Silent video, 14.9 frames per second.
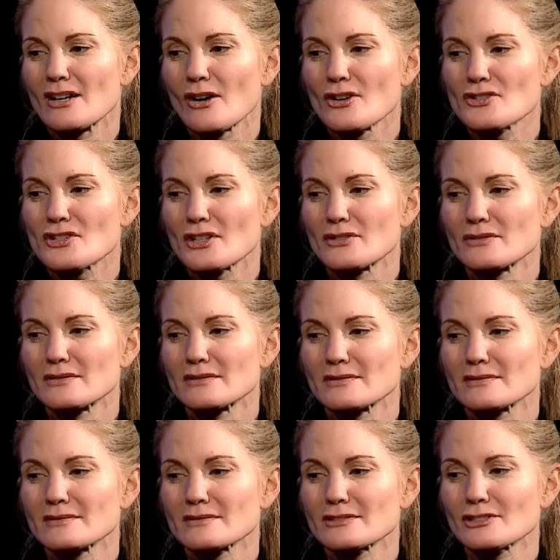also
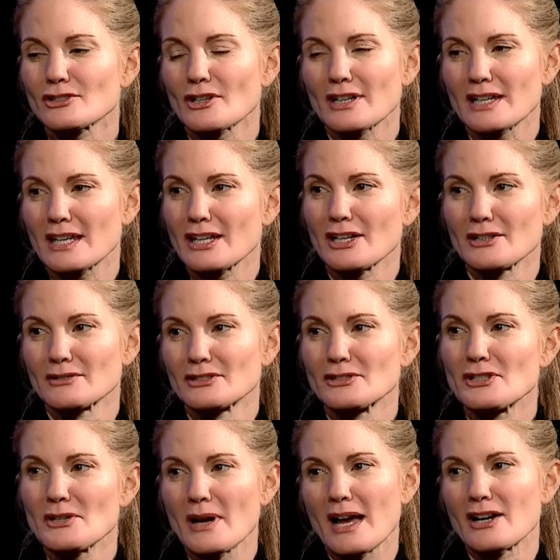Clark Keogh,
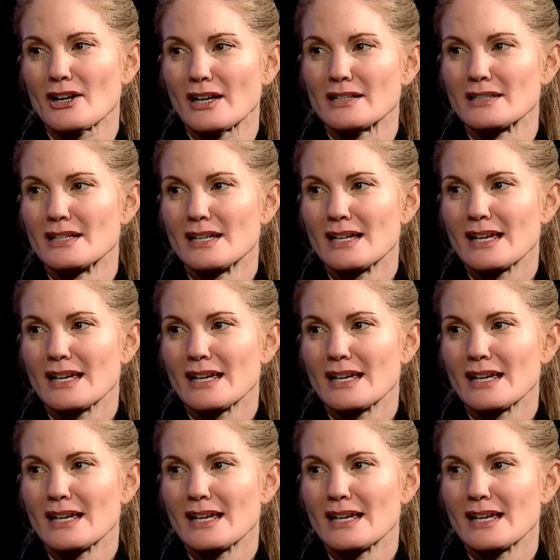who you had on,